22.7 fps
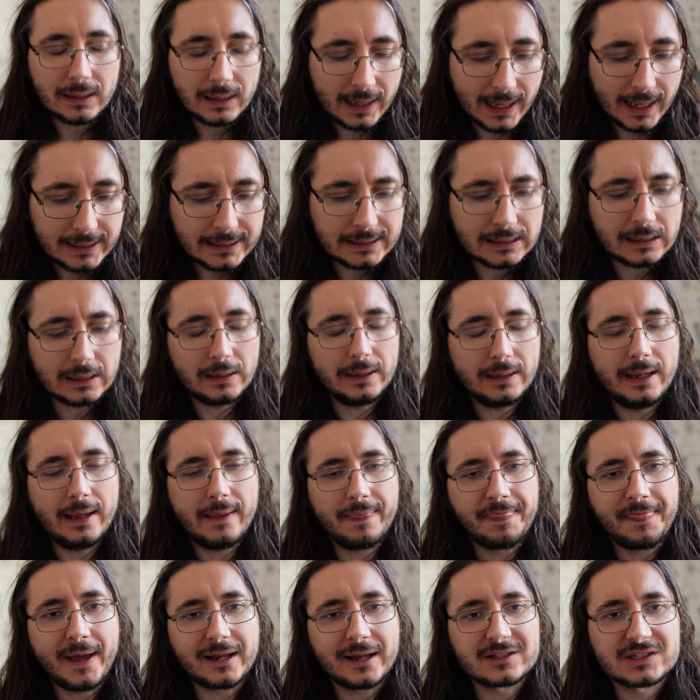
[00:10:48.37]

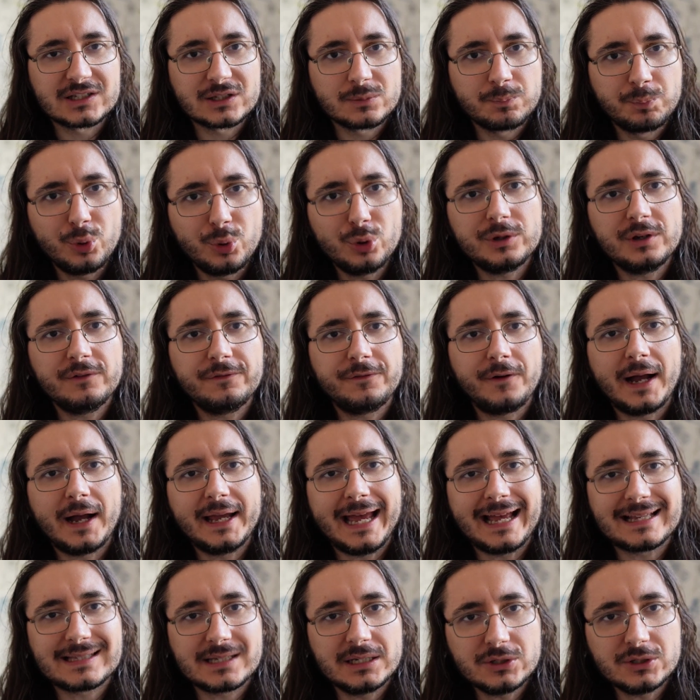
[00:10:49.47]
likely that Spotify
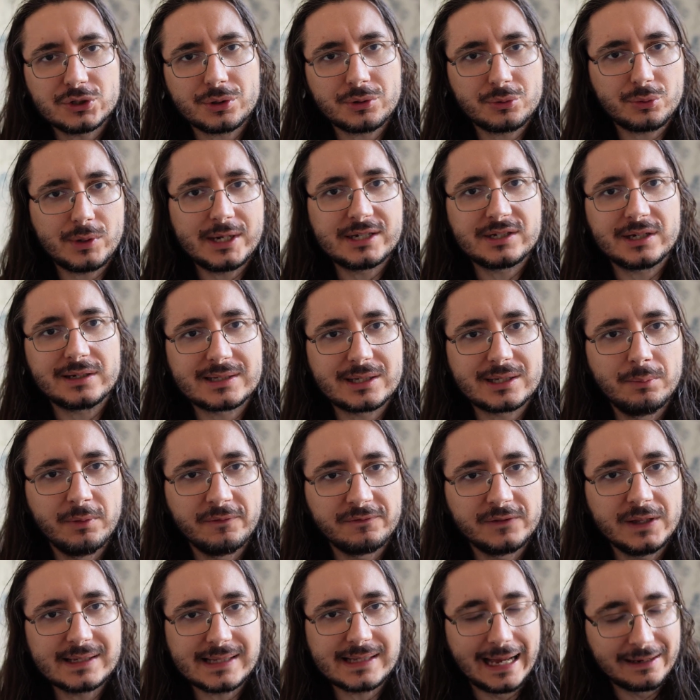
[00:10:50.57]
has integrated some
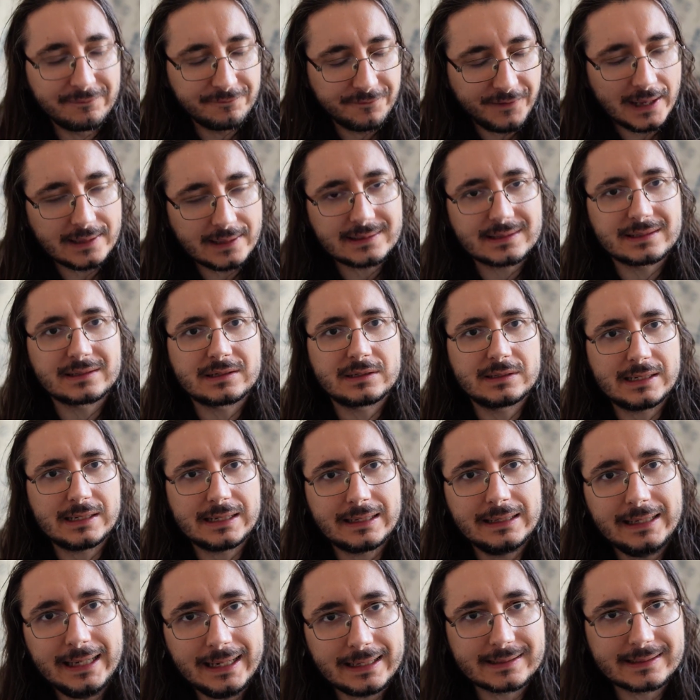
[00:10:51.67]
of these advanced
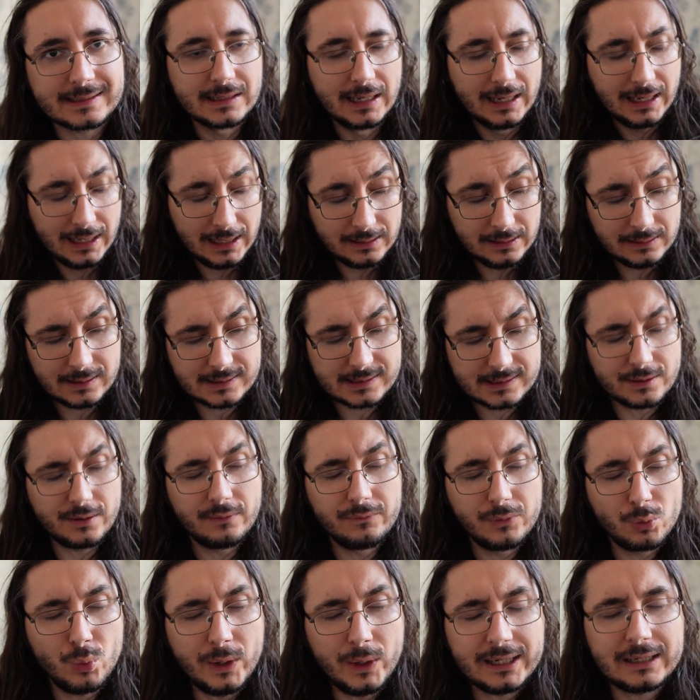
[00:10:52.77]
techniques in
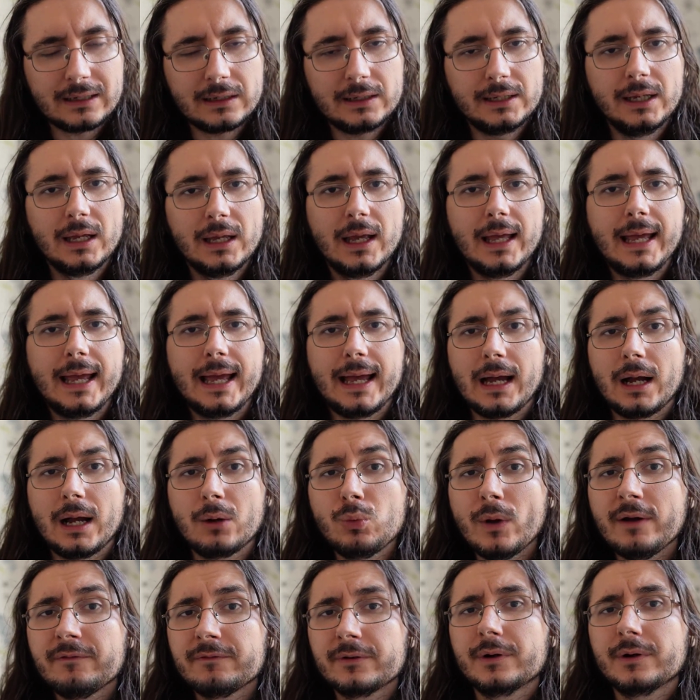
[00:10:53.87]
Discover Weekly.
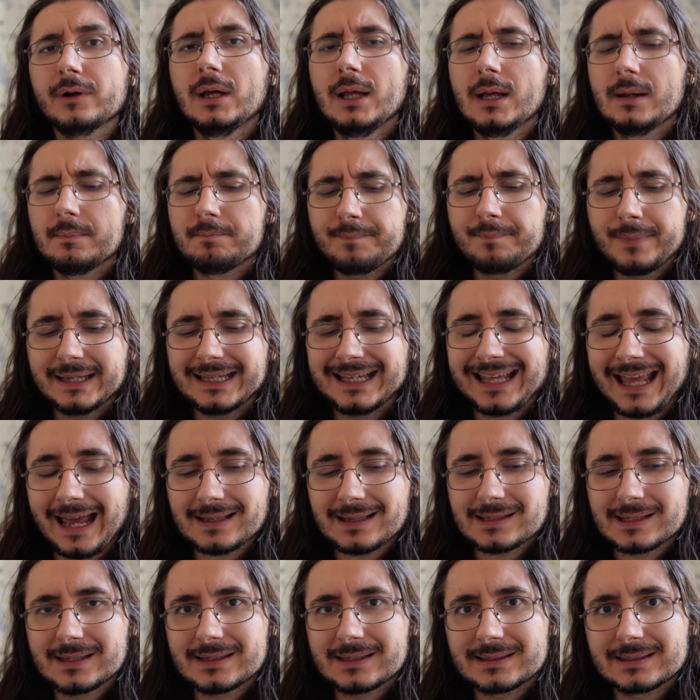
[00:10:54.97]
However, my
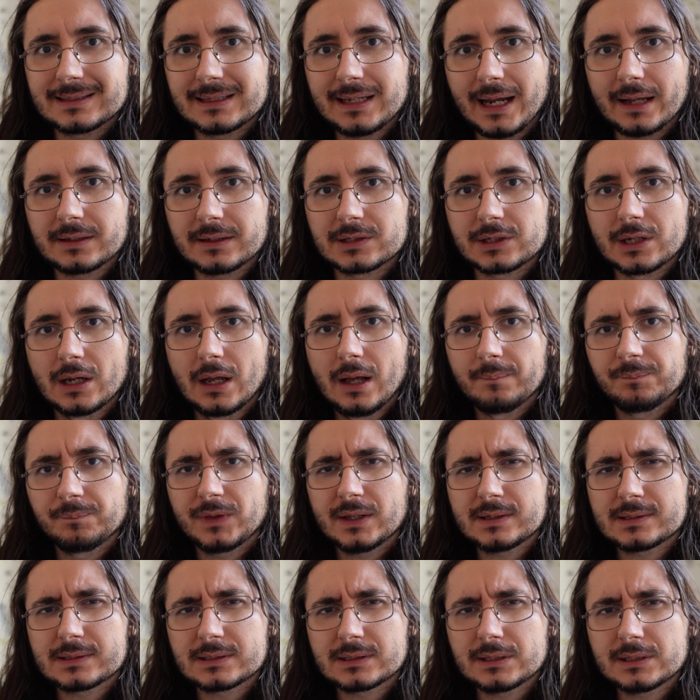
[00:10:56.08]
guess is that
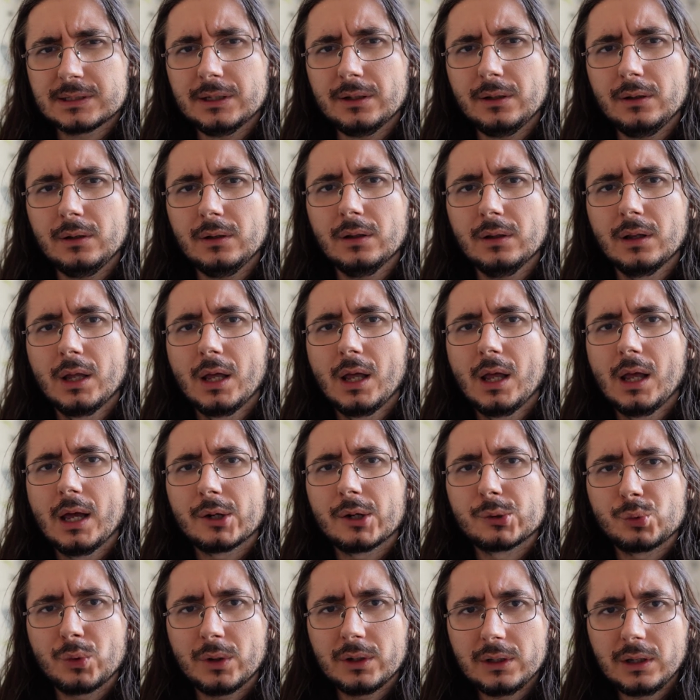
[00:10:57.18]
they still
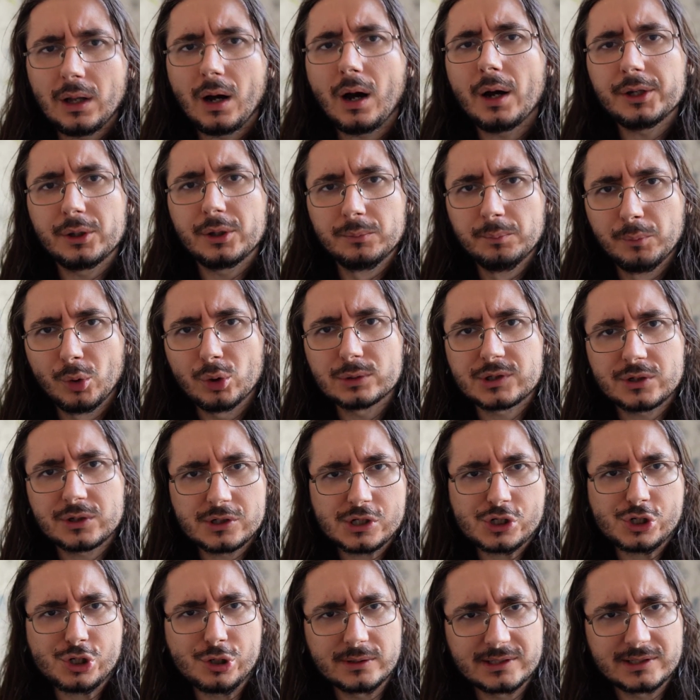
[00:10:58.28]
rely on more
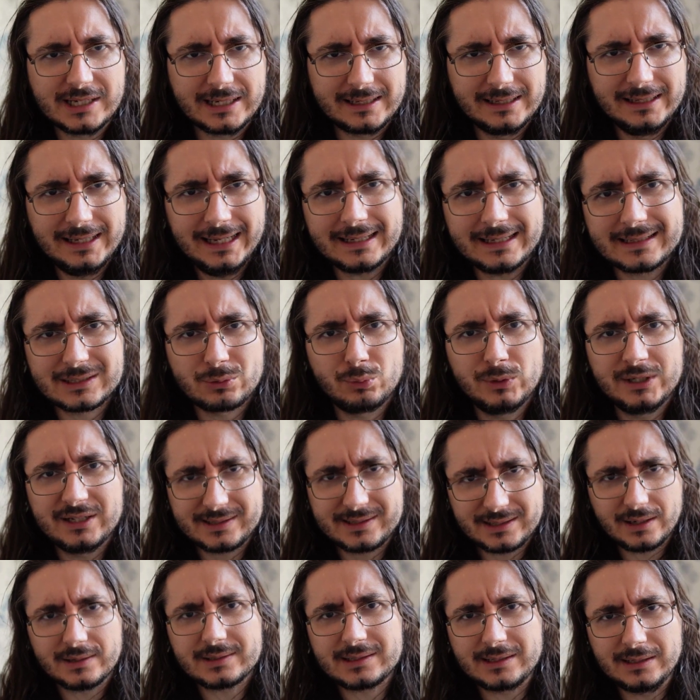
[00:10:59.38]
traditional techniques we
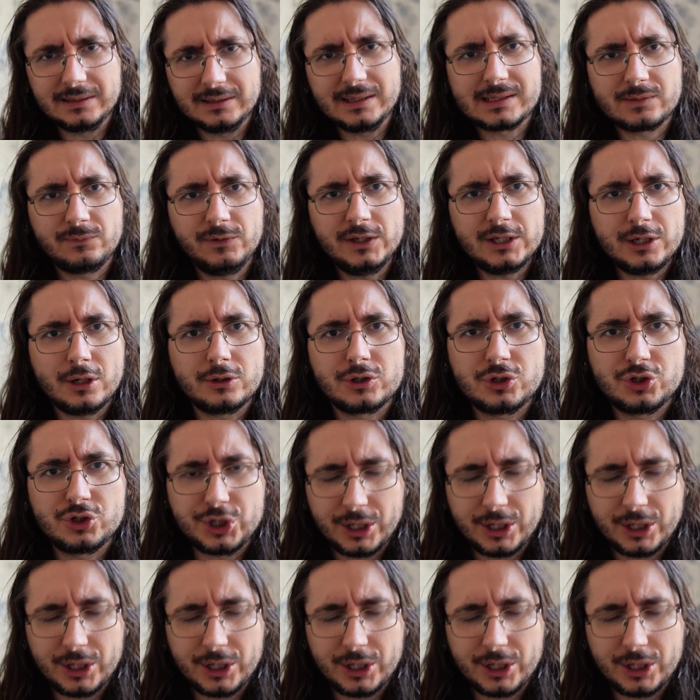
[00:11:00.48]
discussed in this video to